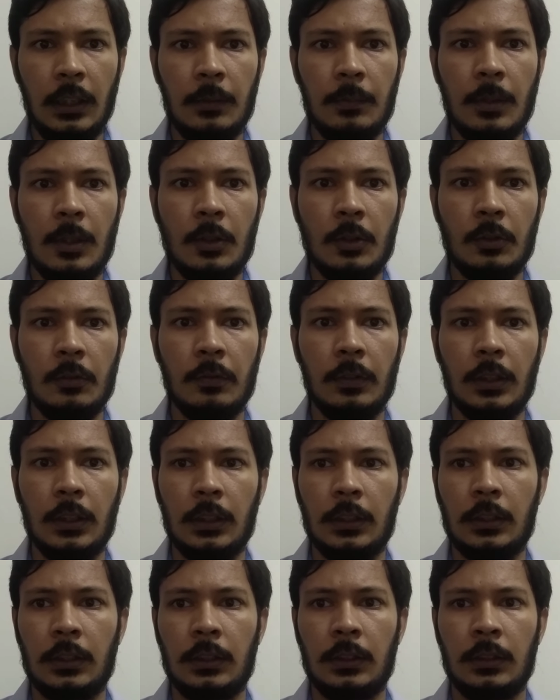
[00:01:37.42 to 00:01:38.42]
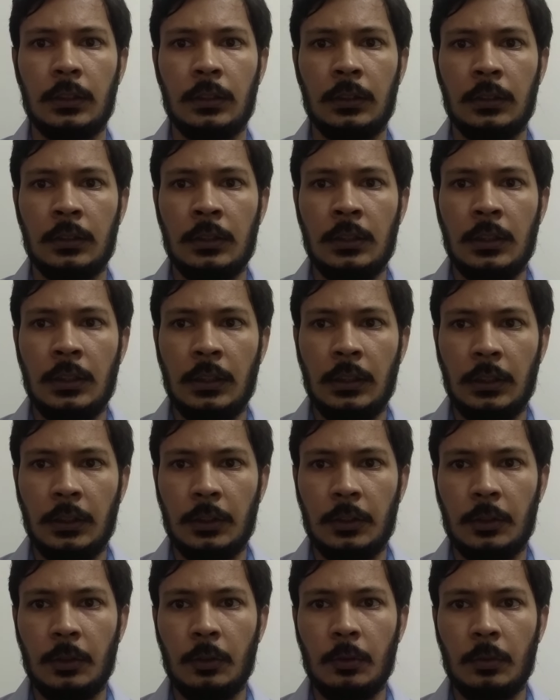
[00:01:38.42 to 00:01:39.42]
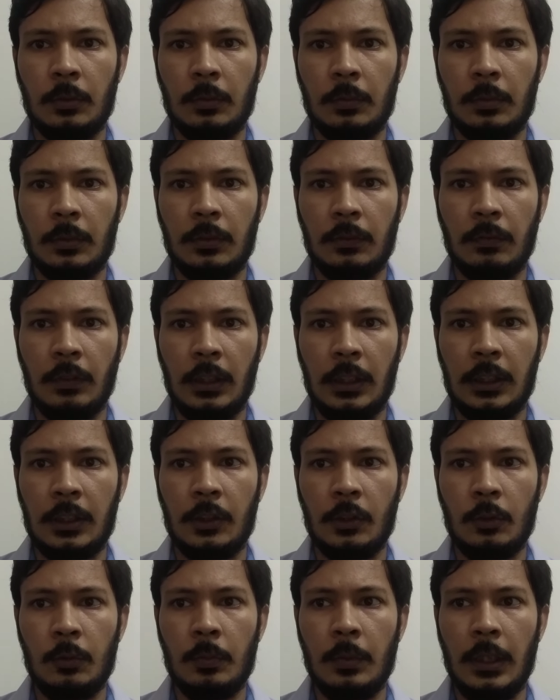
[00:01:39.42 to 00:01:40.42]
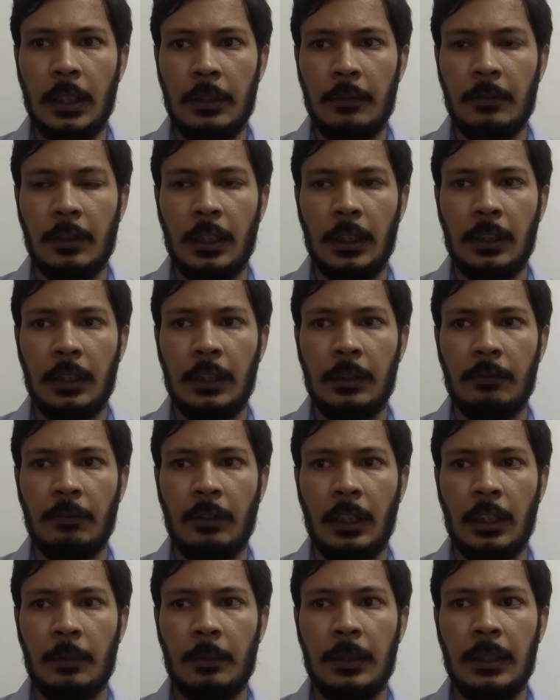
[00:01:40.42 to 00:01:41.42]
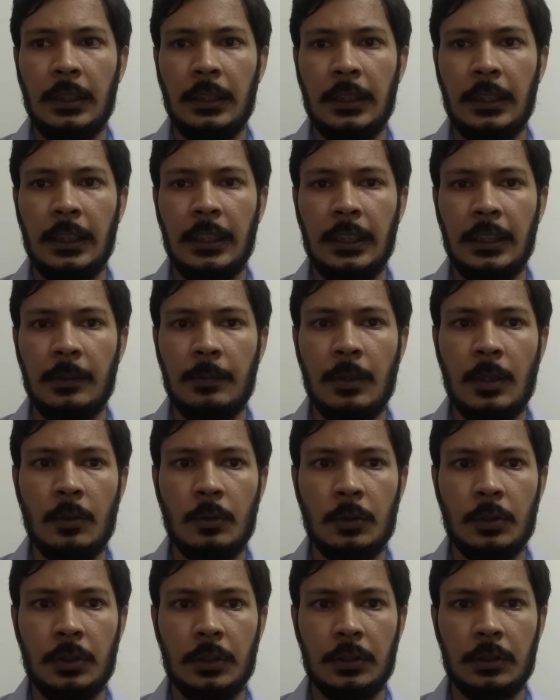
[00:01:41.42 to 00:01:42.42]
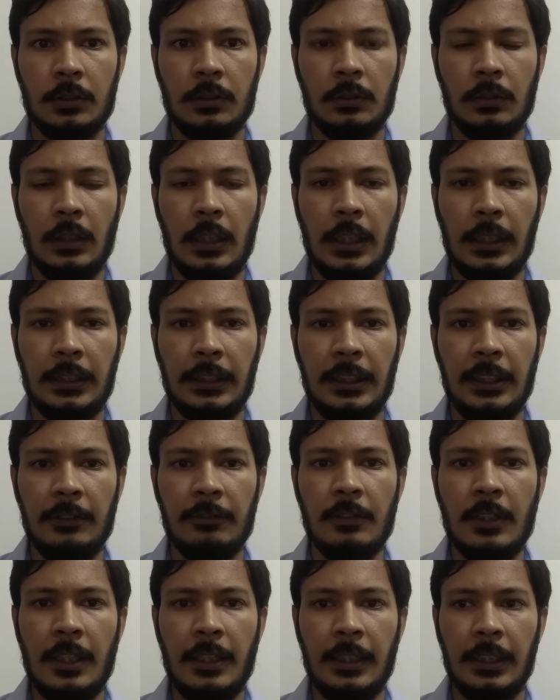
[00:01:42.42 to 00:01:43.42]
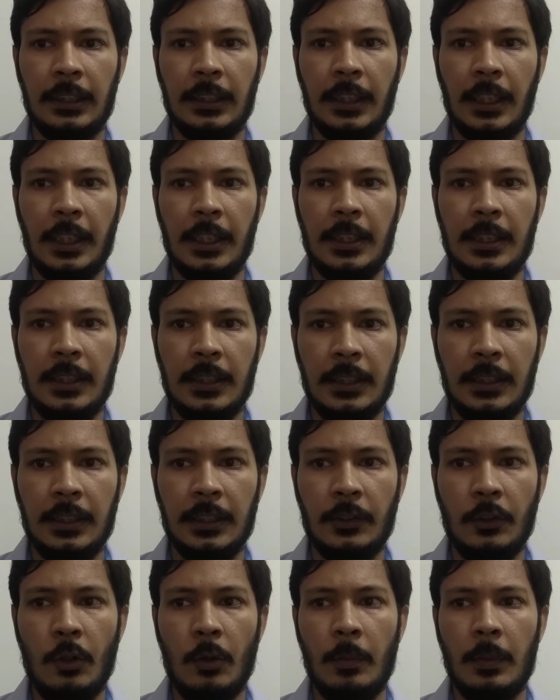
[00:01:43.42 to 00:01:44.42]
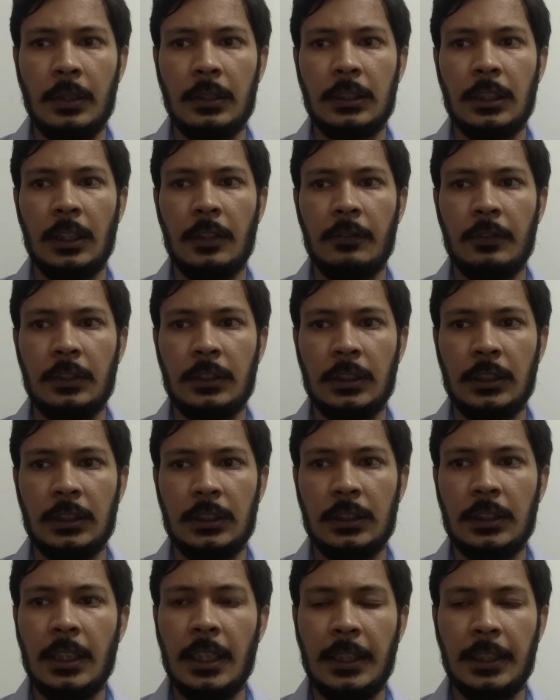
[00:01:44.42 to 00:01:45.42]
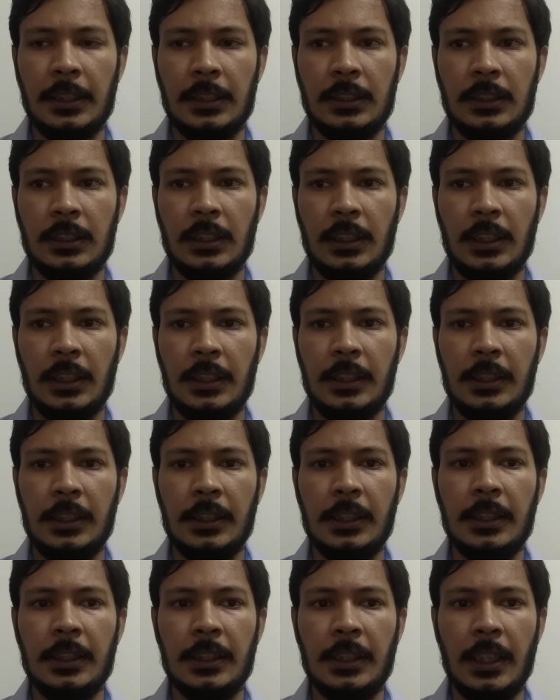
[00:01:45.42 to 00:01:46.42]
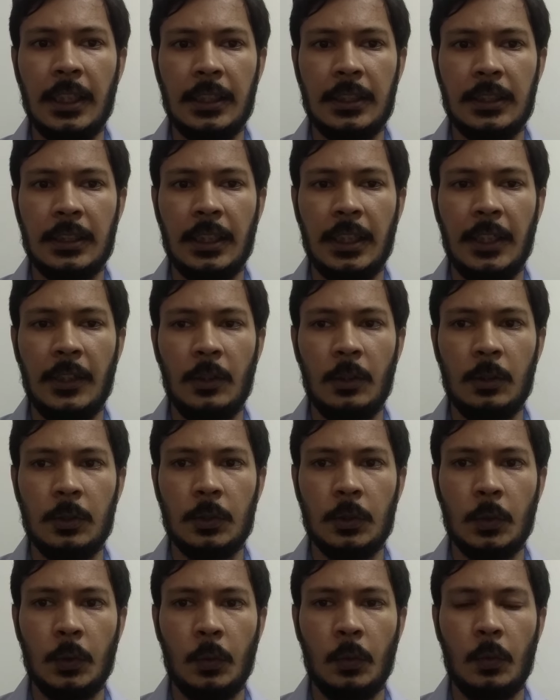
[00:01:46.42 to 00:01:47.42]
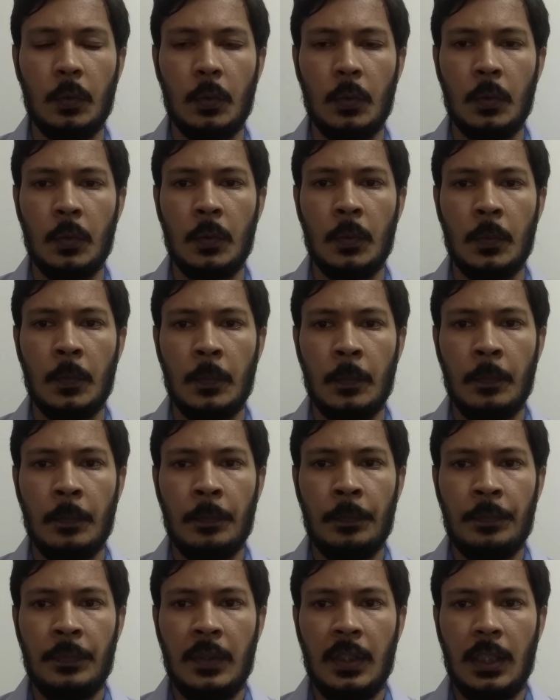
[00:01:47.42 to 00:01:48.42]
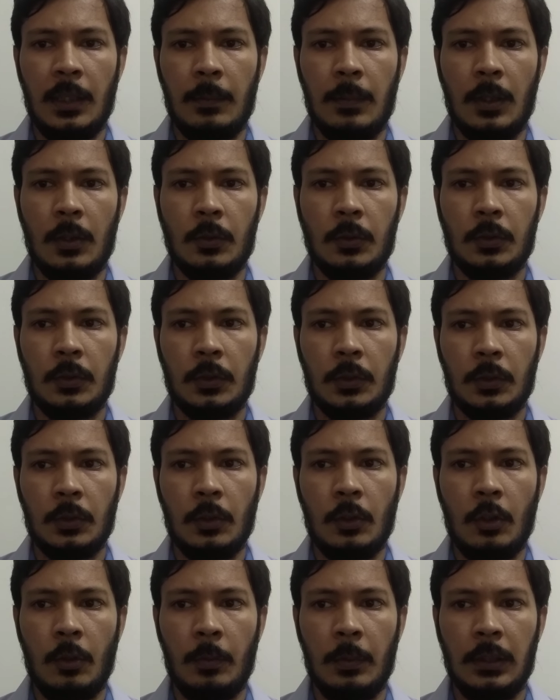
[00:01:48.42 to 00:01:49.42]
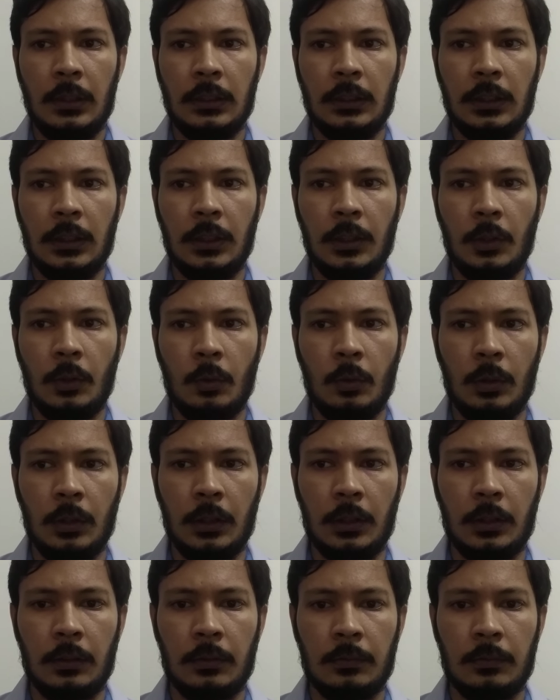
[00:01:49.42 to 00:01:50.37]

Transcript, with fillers: about work group, work group environment and about Active Directory domain services that is ADDS and also about domain controller.